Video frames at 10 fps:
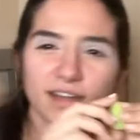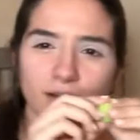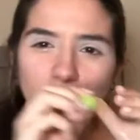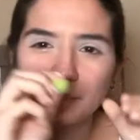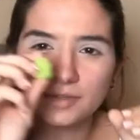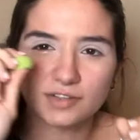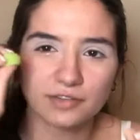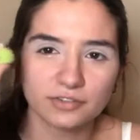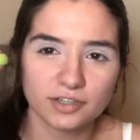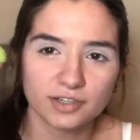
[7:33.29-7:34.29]
get a bit
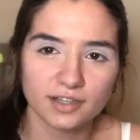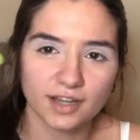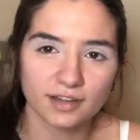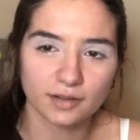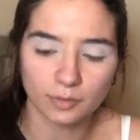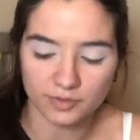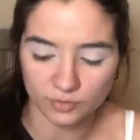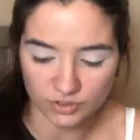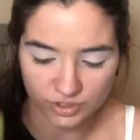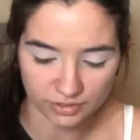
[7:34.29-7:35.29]
softer, like a little bit
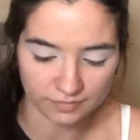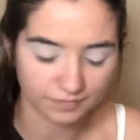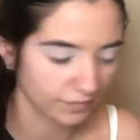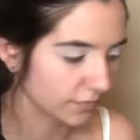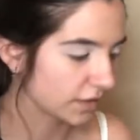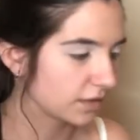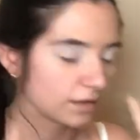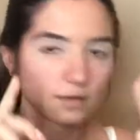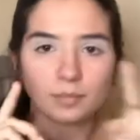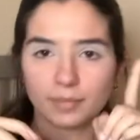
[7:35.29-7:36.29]
squishier.
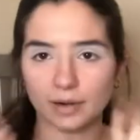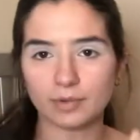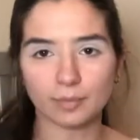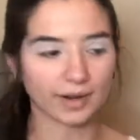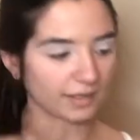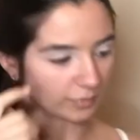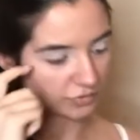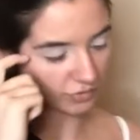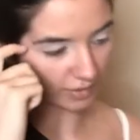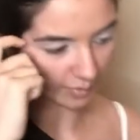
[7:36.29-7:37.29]
But I'll be right back. Let me
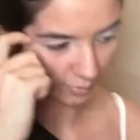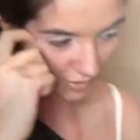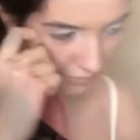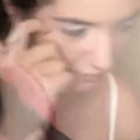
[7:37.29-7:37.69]
just go get a paper towel.